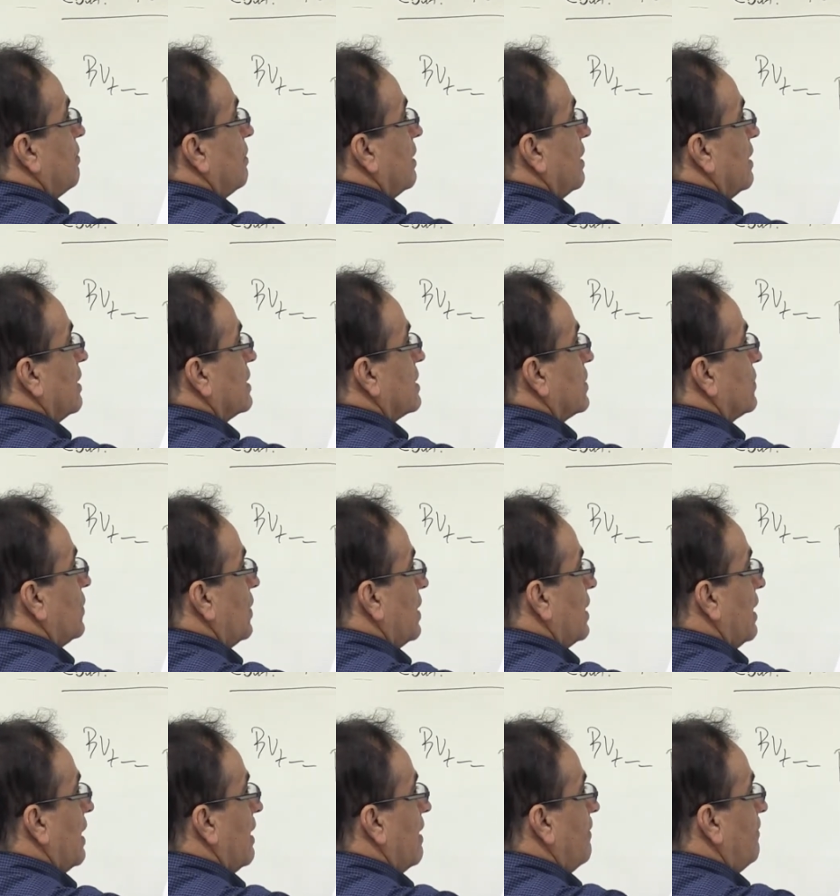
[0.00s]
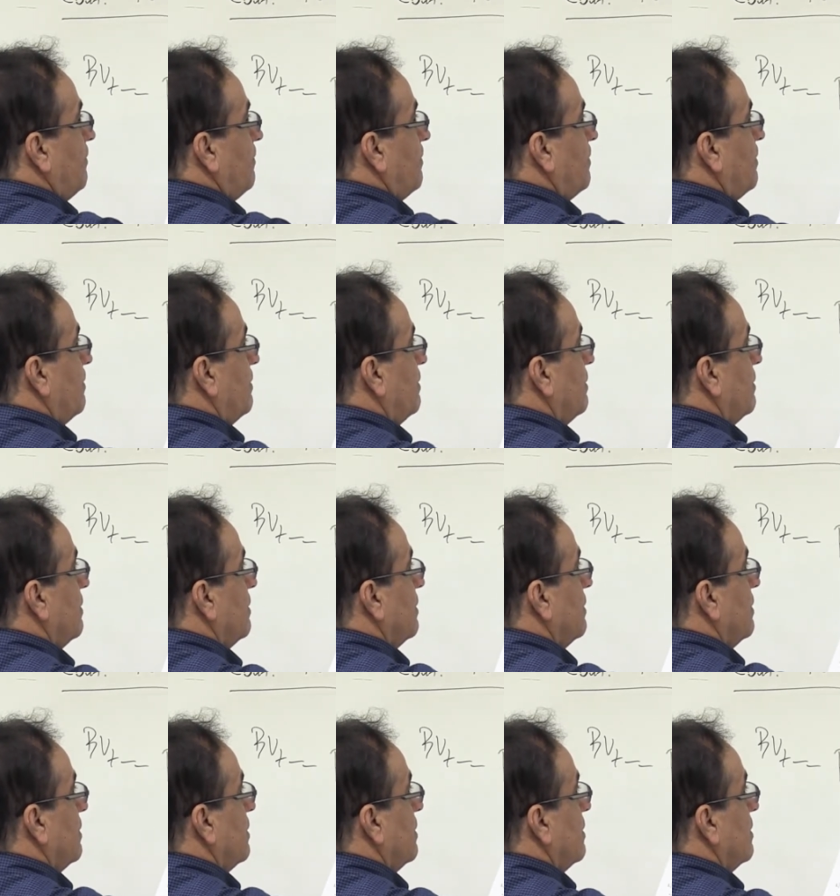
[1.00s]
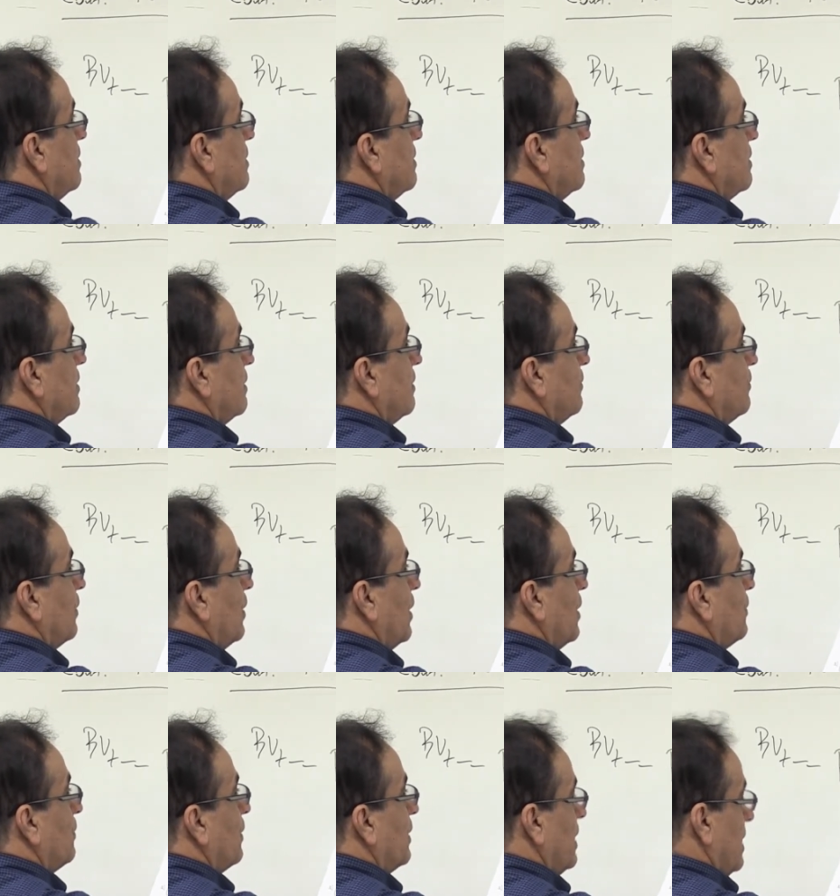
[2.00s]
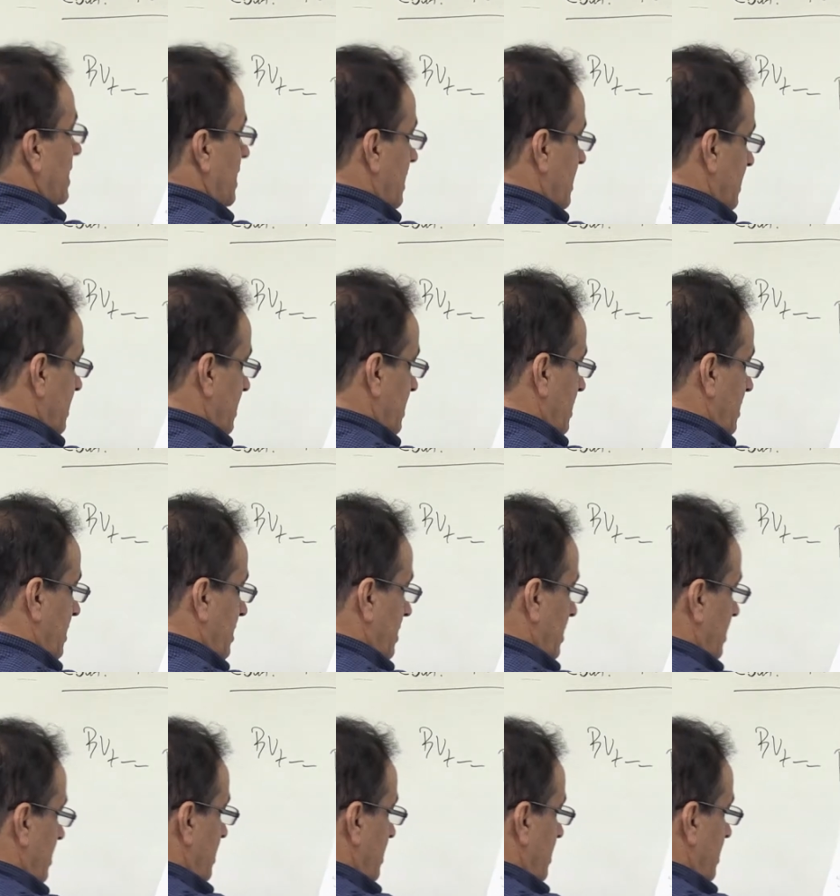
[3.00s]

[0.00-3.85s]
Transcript: plus 1/2 divided by S